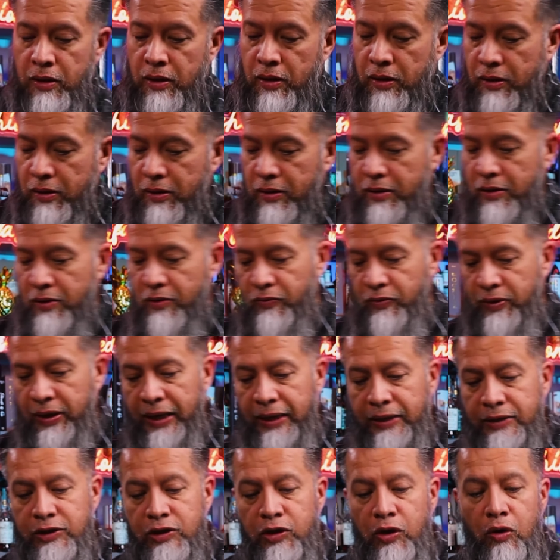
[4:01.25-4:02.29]
All
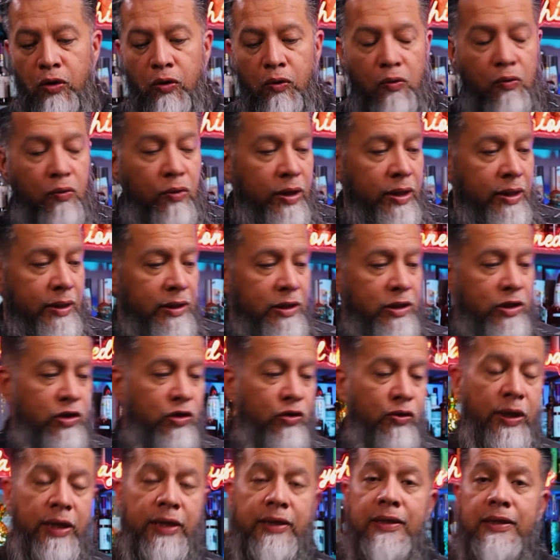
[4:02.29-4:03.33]
right, so we're gonna
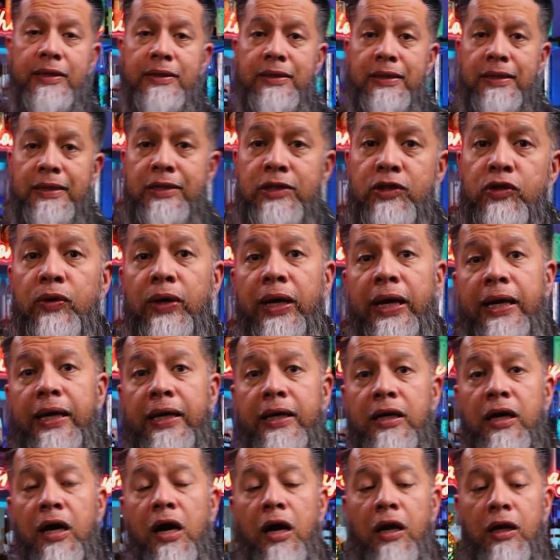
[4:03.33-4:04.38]
strain this into a
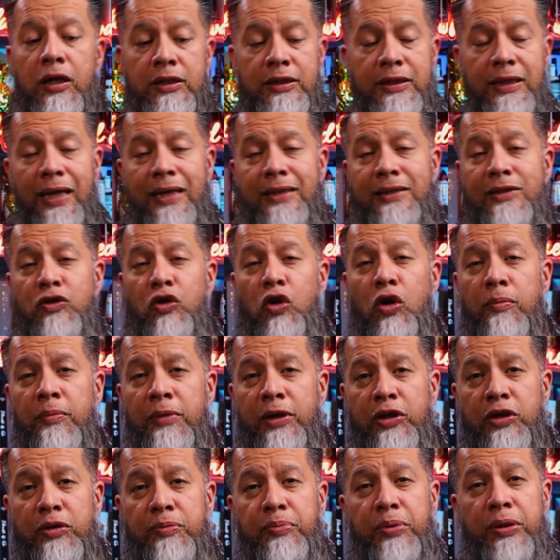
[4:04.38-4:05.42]
Collins glass. Normally
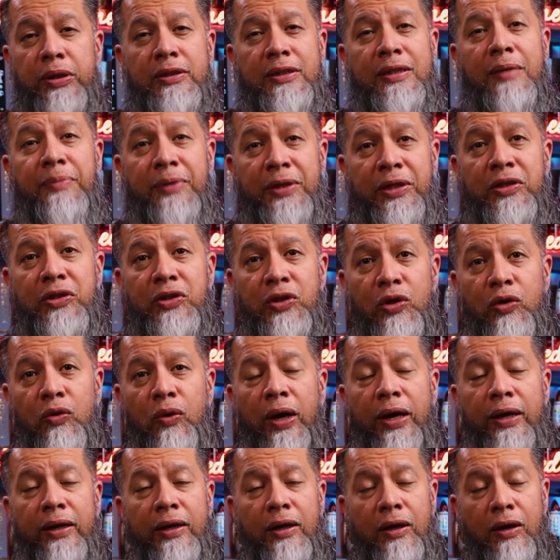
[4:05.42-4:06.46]
you put something into
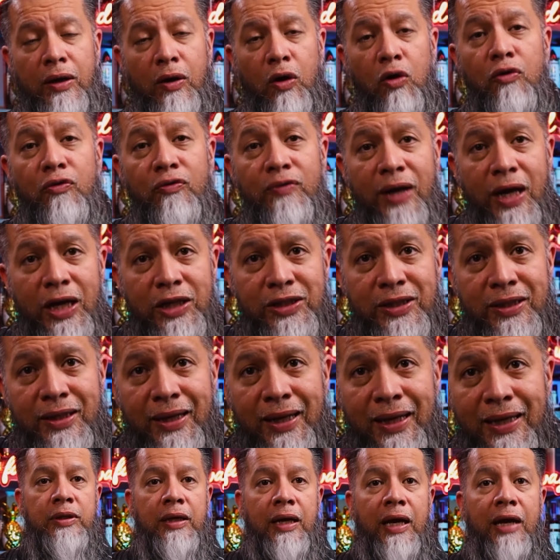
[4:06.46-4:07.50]
an old-fashioned
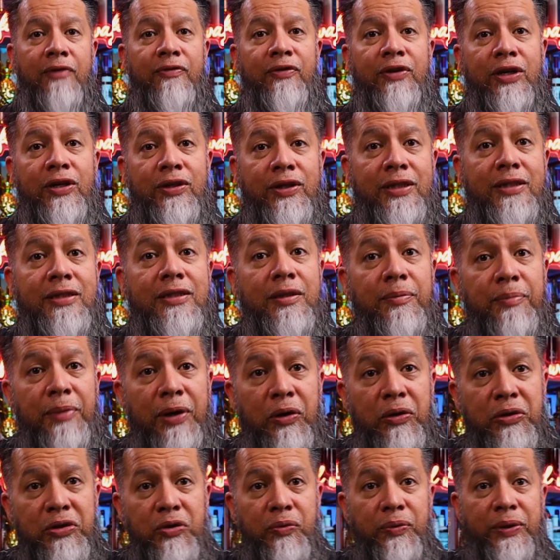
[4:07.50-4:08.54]
glass. I figured this is a
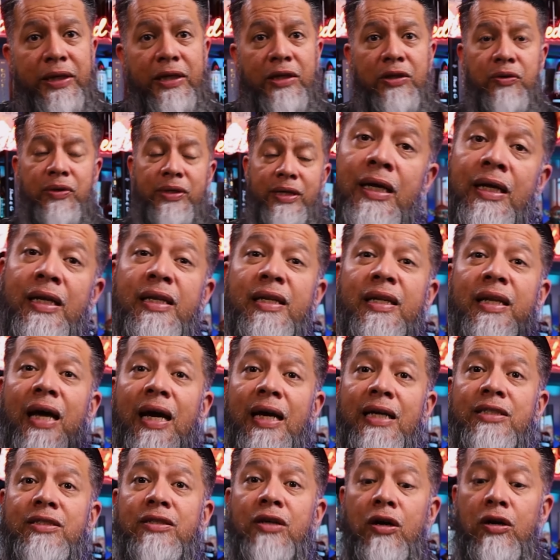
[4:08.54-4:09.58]
milk, so we need to do in a
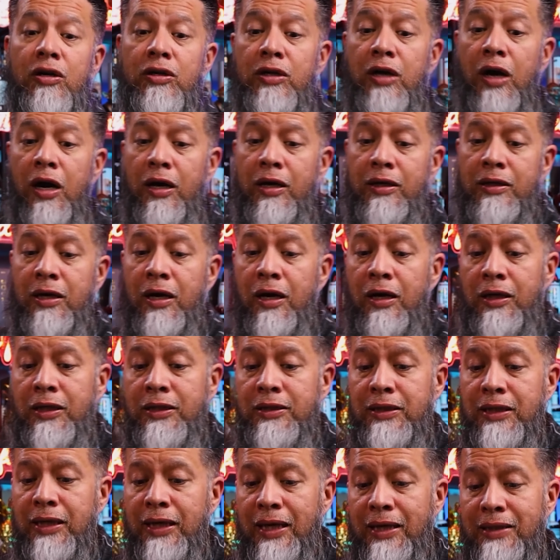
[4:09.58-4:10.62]
nice tall
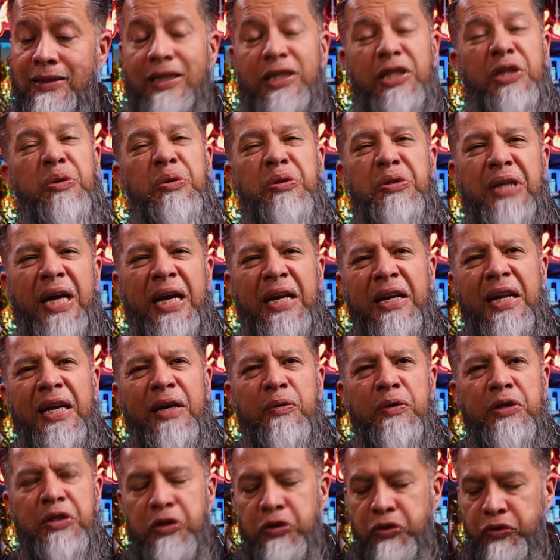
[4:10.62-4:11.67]
Collins glass, like you kind of like
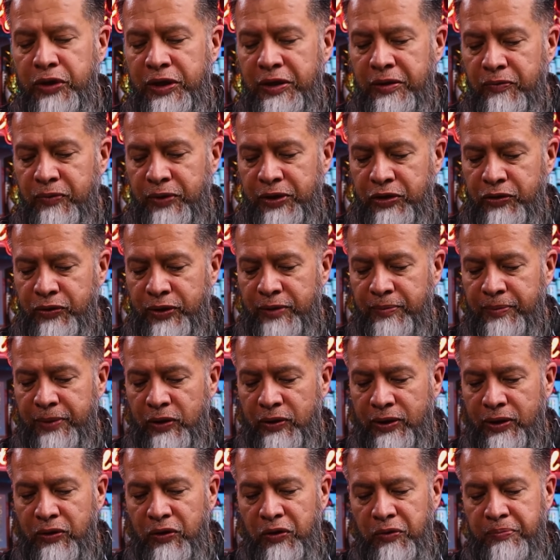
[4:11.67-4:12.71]
what you drink when you drink milk at home.